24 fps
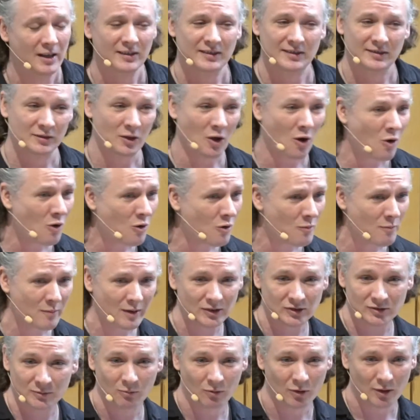so
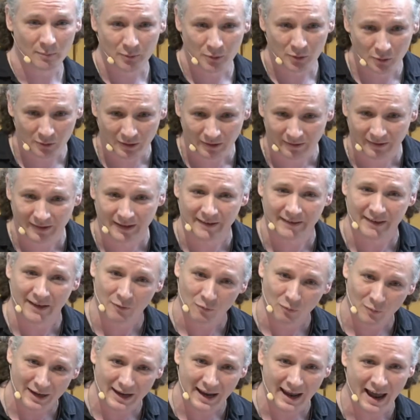much more prudently
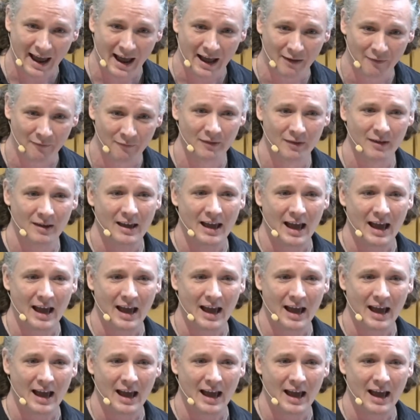than we have